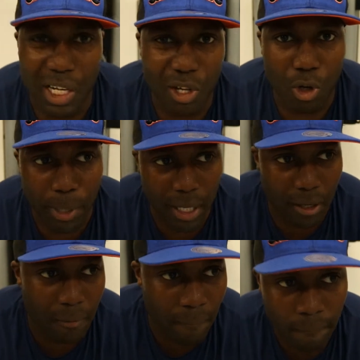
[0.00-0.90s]
a little bit
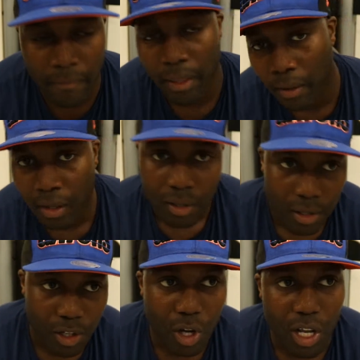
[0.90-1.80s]

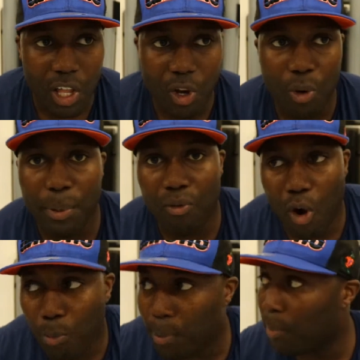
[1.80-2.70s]

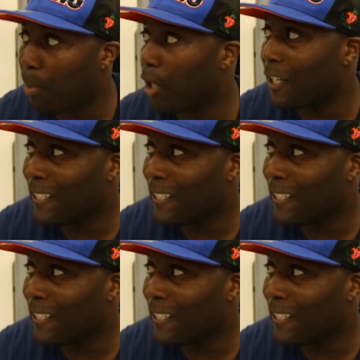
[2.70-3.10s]
ropey, but